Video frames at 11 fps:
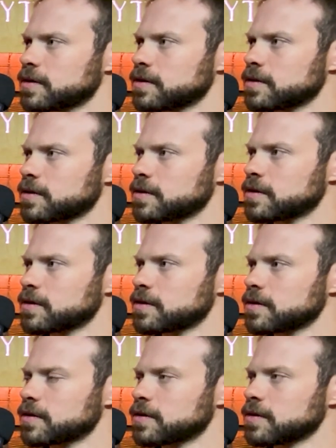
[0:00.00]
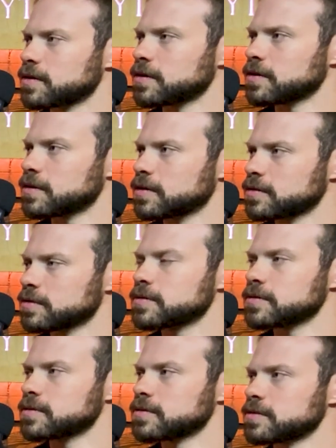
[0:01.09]

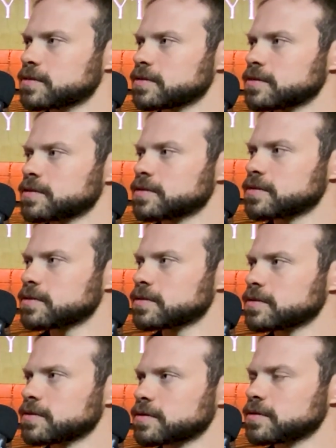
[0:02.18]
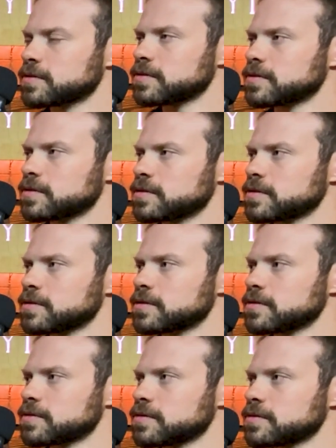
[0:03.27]

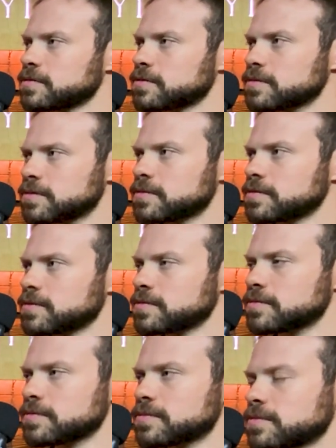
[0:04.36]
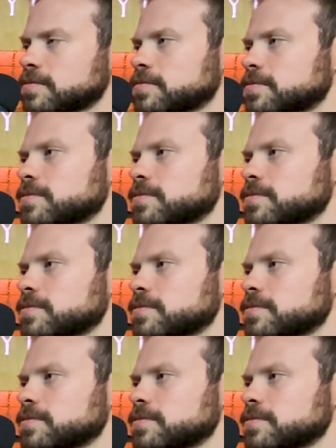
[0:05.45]
[no speech]